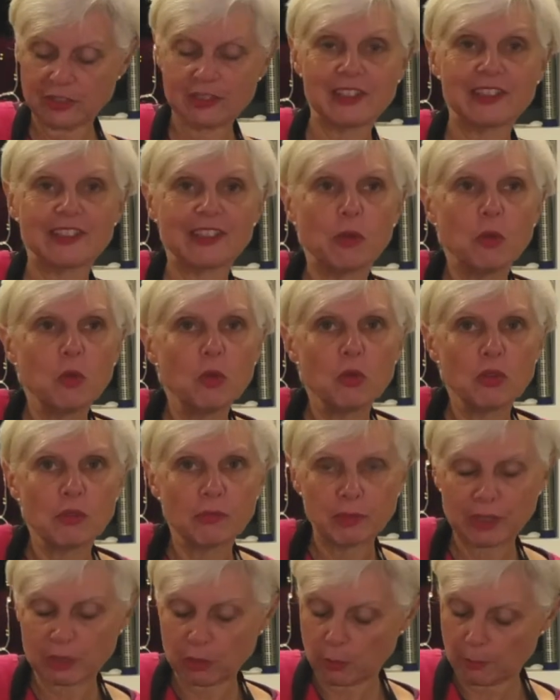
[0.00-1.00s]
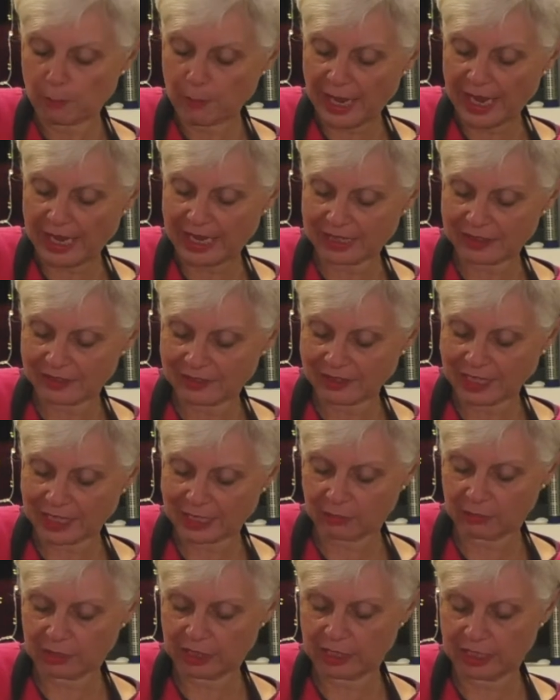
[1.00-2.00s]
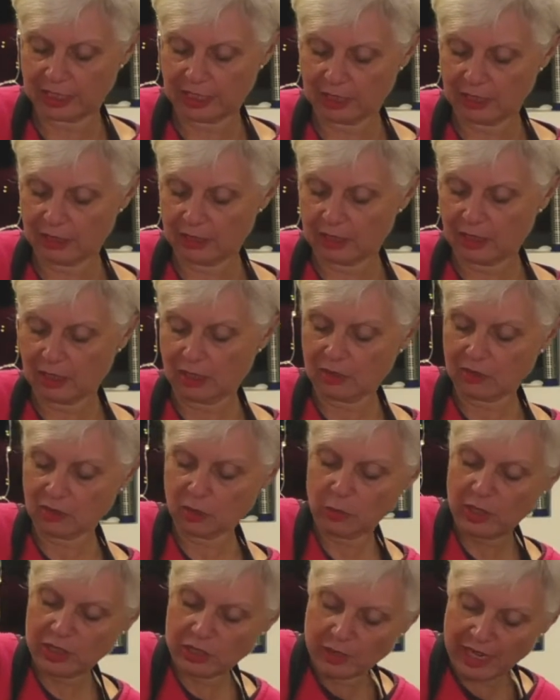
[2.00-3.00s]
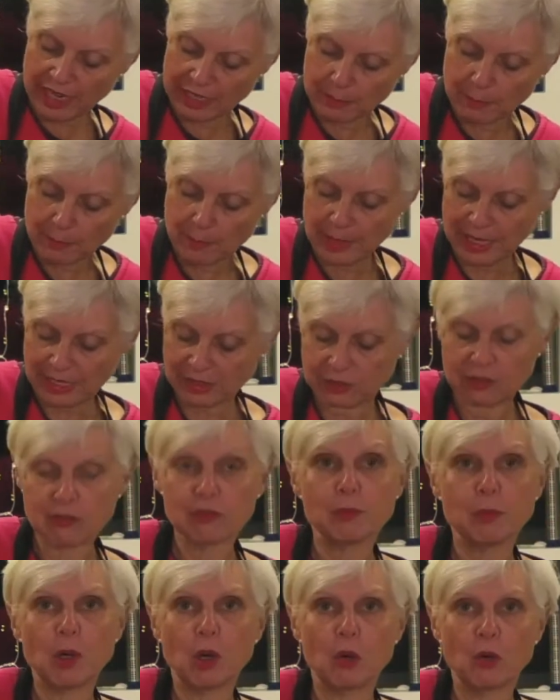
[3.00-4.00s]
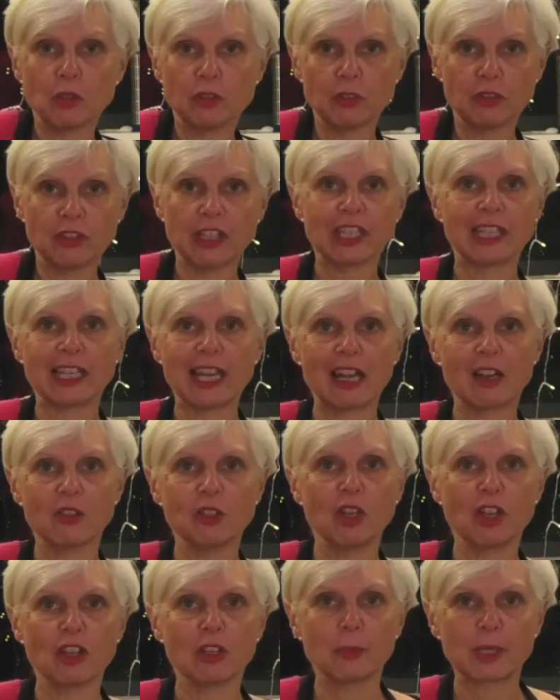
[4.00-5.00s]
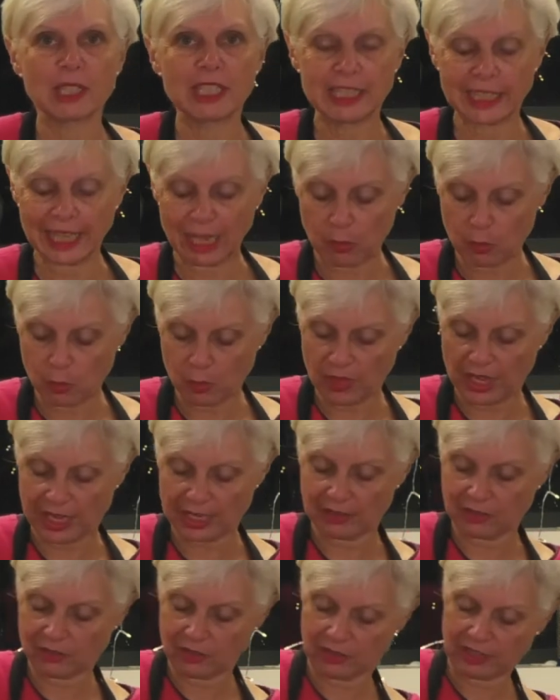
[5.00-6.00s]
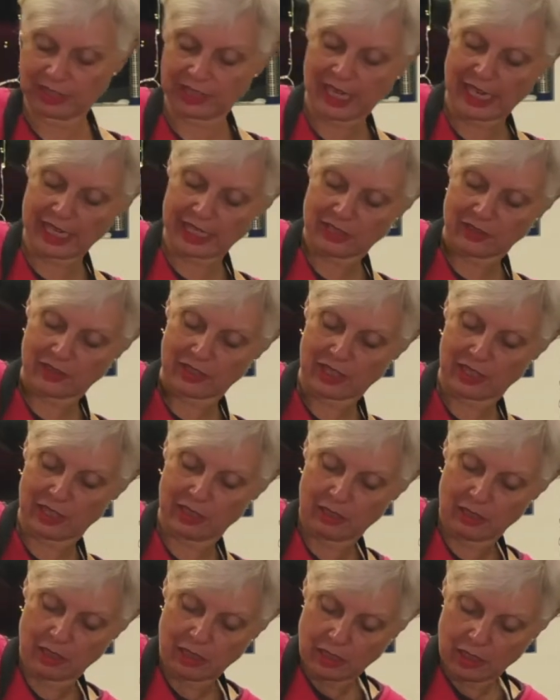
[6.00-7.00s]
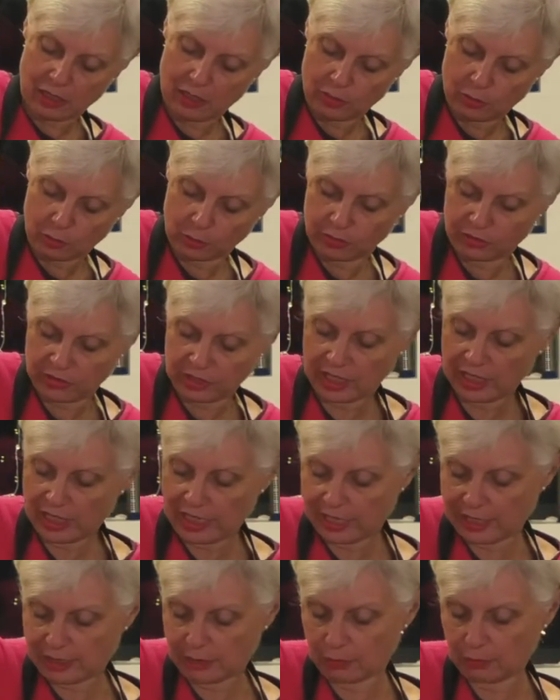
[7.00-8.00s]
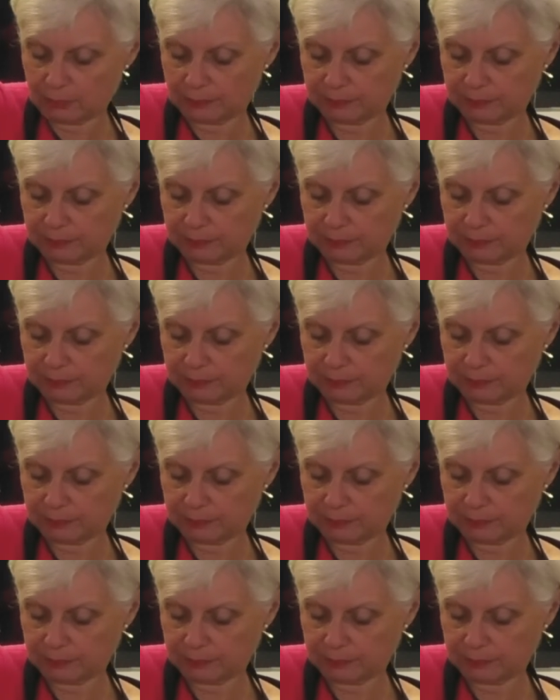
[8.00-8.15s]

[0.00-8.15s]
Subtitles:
is it all compacts down here. So where you had a massive bowl and you're thinking, how on earth am I going to get all that into the cake tin? You'll see how.